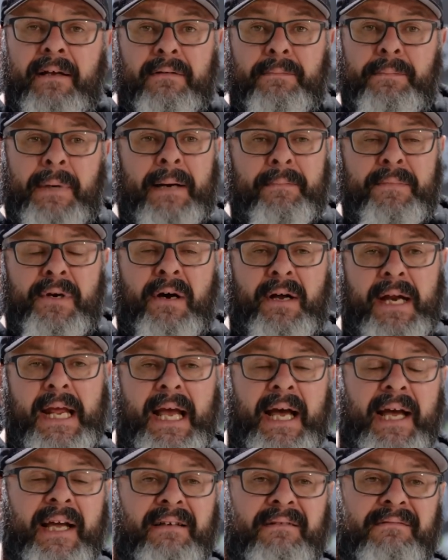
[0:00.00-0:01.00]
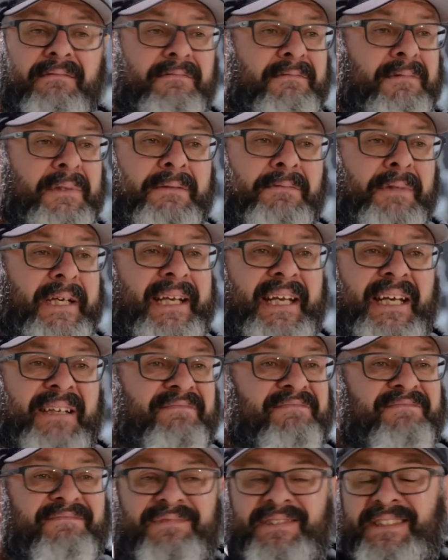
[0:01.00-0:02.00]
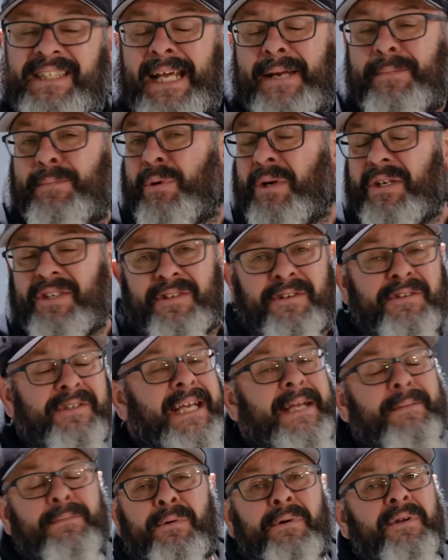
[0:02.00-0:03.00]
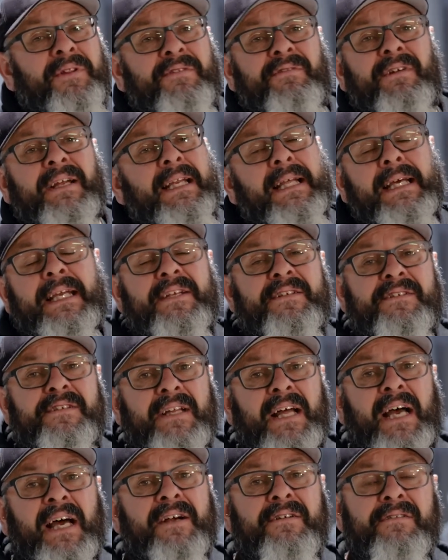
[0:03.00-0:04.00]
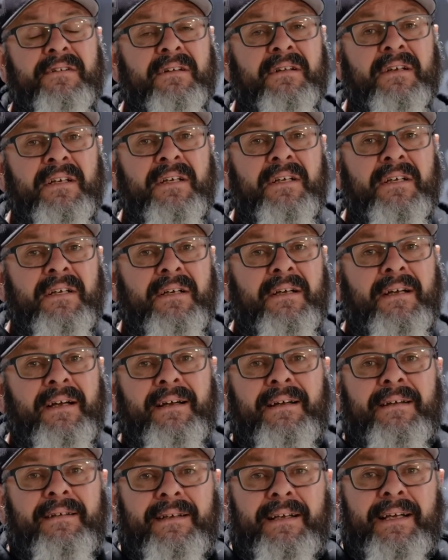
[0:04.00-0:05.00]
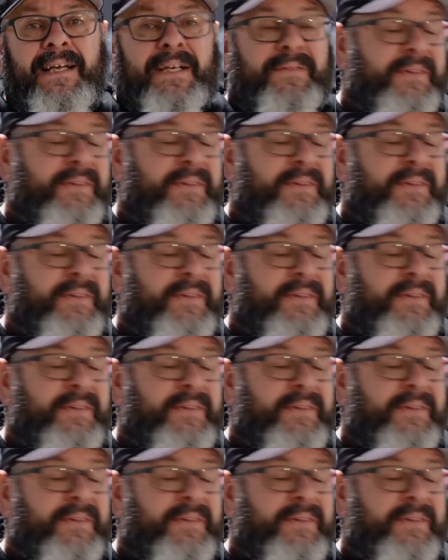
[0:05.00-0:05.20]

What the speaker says: pump 98, we're getting 10.2, 10.3 litres to the 100 out